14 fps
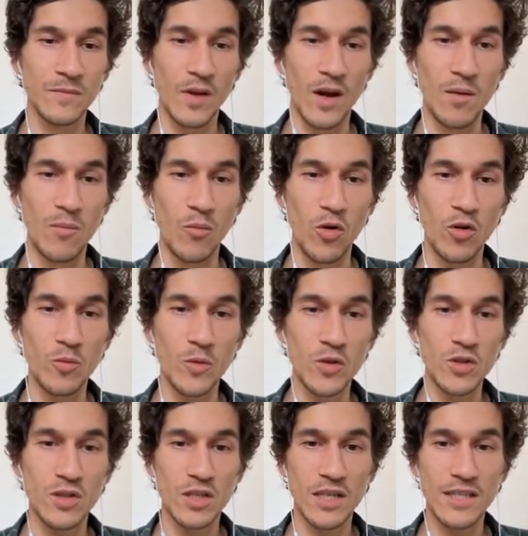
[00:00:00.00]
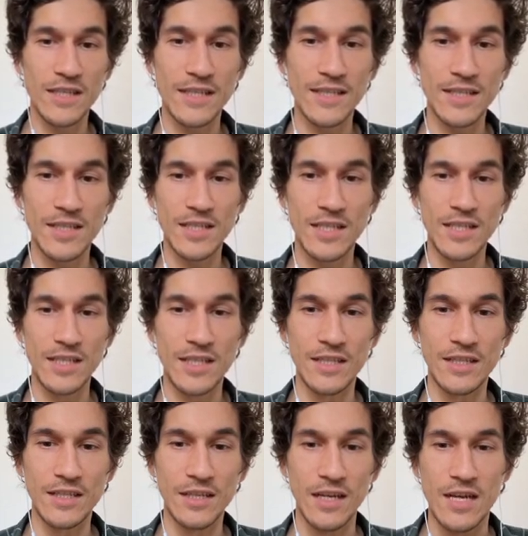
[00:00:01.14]
I'm almost at the
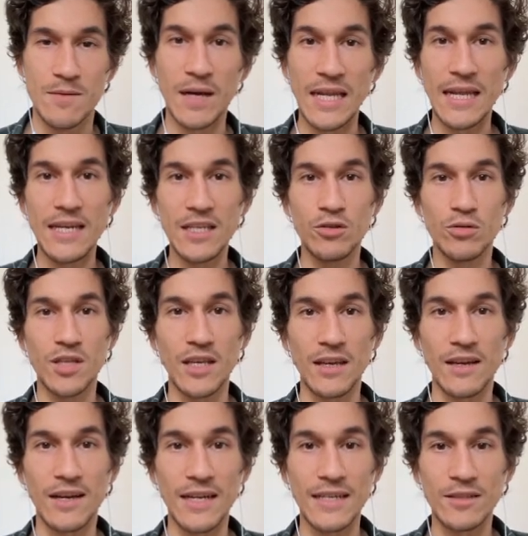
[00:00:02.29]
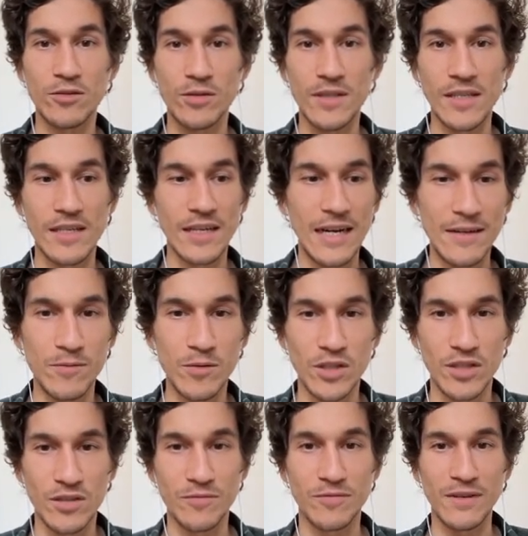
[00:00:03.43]
city. But I need to think, I need to think. I
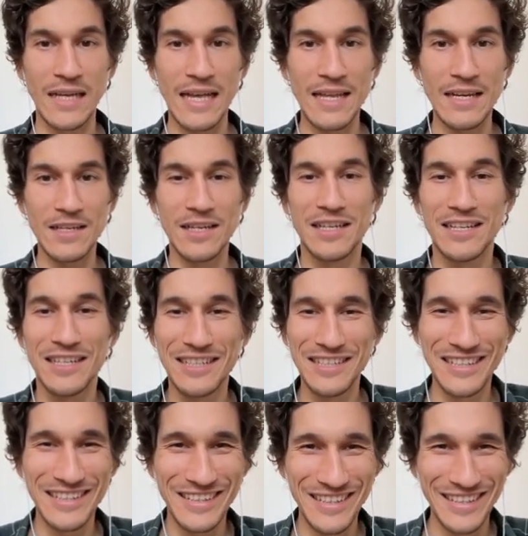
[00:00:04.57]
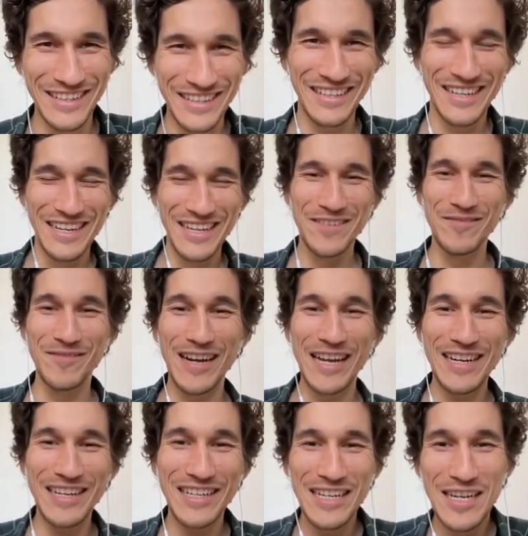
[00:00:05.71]
was very,
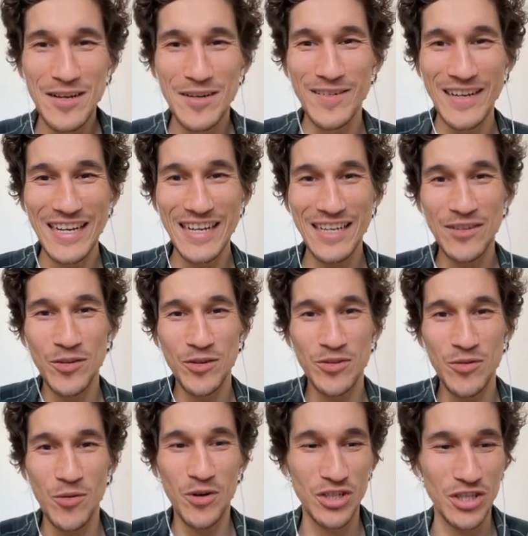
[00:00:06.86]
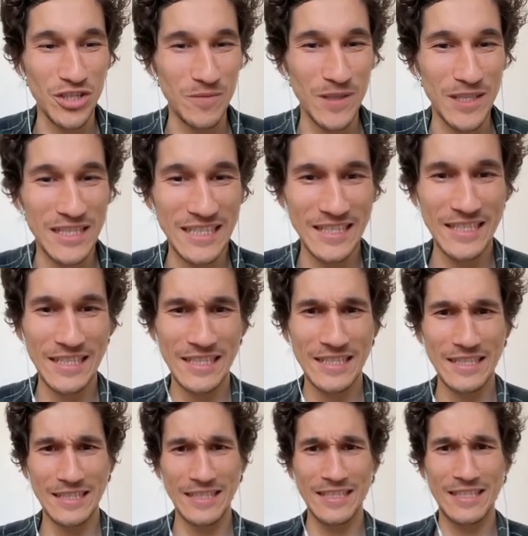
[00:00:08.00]
very, very not cautious with cities
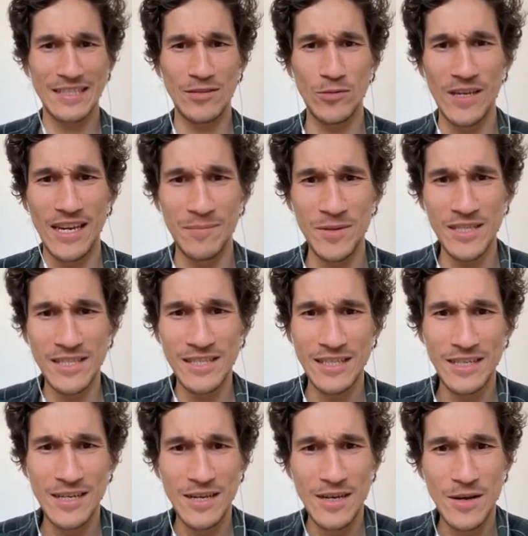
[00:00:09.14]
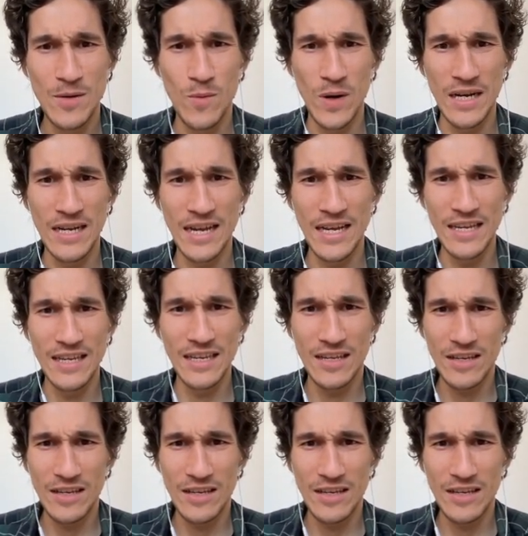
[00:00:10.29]
last two games. When I...